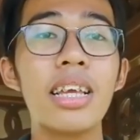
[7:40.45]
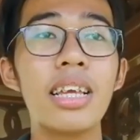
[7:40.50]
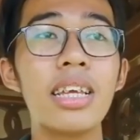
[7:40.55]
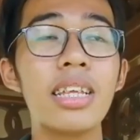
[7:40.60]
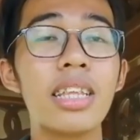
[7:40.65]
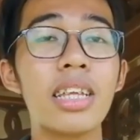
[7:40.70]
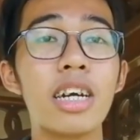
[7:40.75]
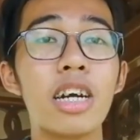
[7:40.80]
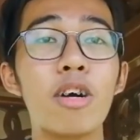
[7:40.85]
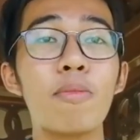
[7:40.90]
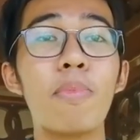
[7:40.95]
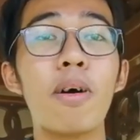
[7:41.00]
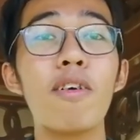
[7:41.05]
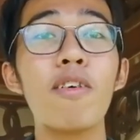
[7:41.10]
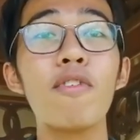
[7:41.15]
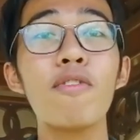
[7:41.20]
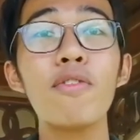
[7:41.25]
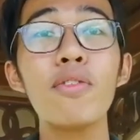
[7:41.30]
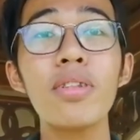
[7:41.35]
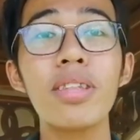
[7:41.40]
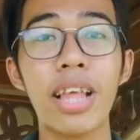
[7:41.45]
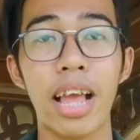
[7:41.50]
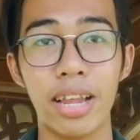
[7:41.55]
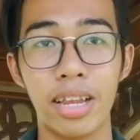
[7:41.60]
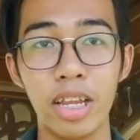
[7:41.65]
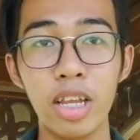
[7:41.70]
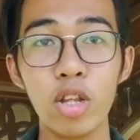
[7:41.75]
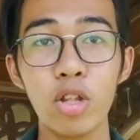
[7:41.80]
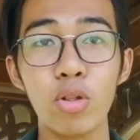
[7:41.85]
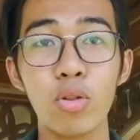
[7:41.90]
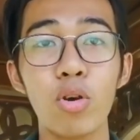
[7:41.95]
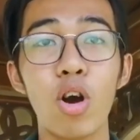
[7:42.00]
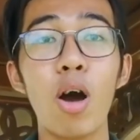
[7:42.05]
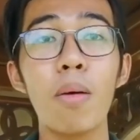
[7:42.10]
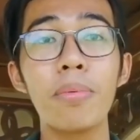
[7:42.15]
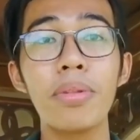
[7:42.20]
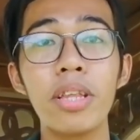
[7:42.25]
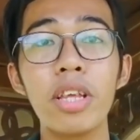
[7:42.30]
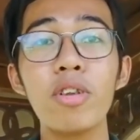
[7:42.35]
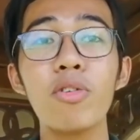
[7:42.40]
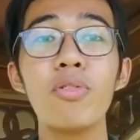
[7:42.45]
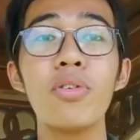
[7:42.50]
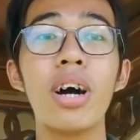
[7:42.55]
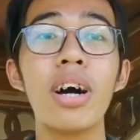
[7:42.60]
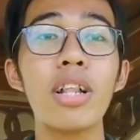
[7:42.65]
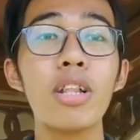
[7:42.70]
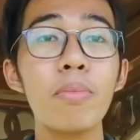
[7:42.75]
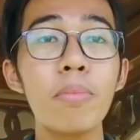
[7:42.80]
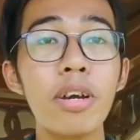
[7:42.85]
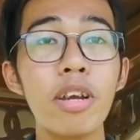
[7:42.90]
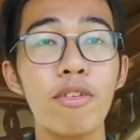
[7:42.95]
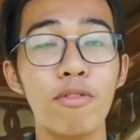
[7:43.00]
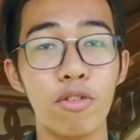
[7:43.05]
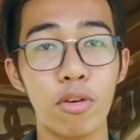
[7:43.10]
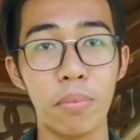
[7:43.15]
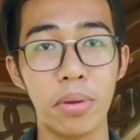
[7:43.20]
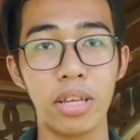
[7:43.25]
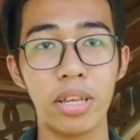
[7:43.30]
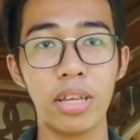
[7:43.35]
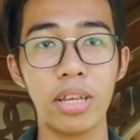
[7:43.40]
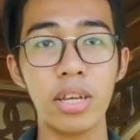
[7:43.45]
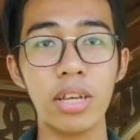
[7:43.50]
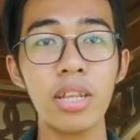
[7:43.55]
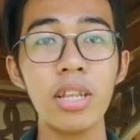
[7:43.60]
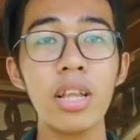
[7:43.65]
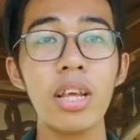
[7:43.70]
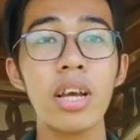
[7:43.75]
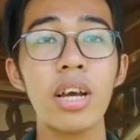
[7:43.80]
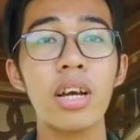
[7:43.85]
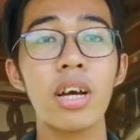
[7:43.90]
is a powerful technique to obtain reliable information